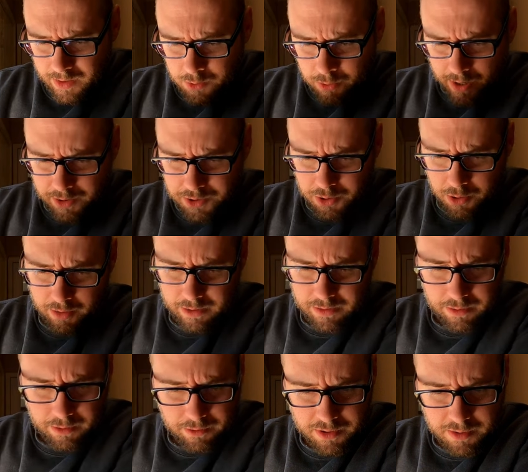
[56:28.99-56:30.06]
try to show you
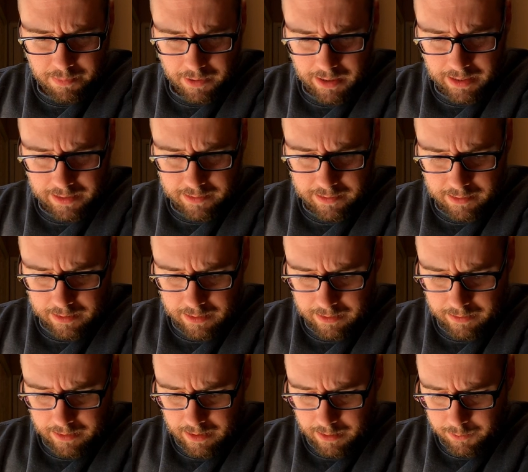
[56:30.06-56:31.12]
this little spot uh,
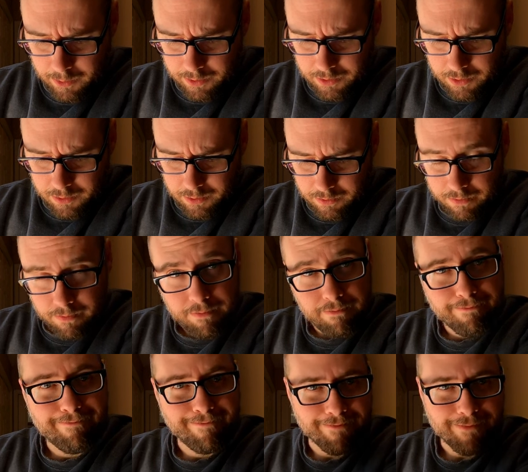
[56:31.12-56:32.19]
that I'm going to
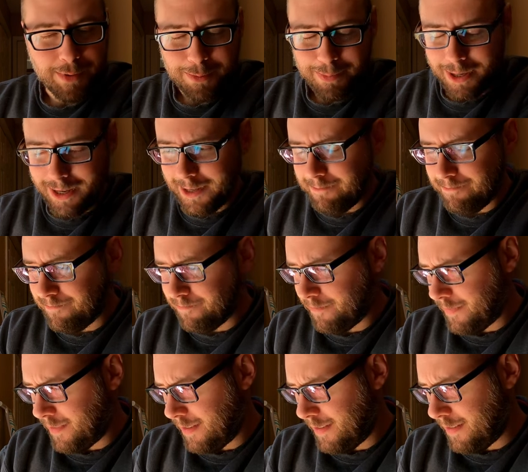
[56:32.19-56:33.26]
spot.
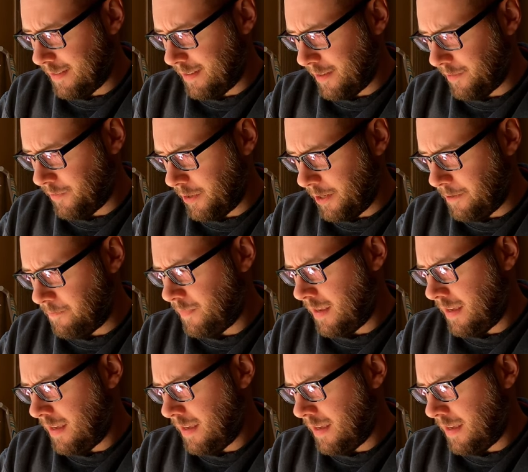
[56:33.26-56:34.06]
Isn't that funny?